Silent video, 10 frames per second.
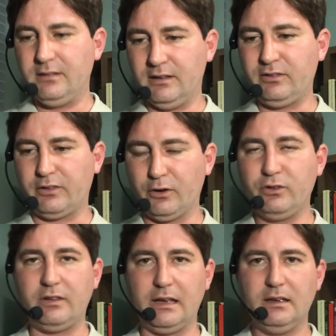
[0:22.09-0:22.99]
This
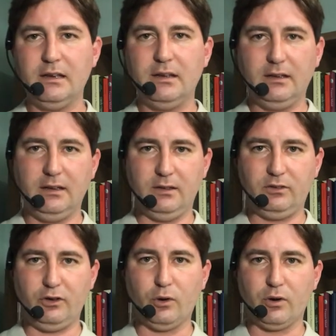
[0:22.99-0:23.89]
Thursday
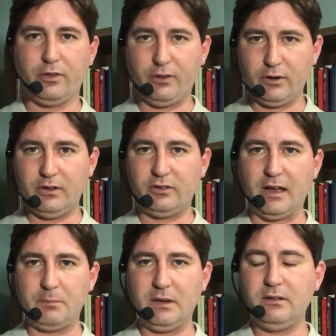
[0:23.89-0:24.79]
is your third
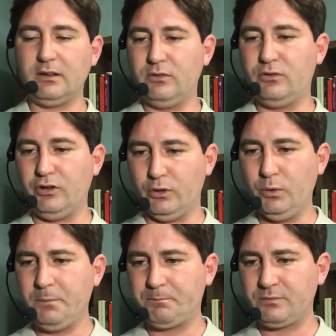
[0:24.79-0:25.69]
assignment is due,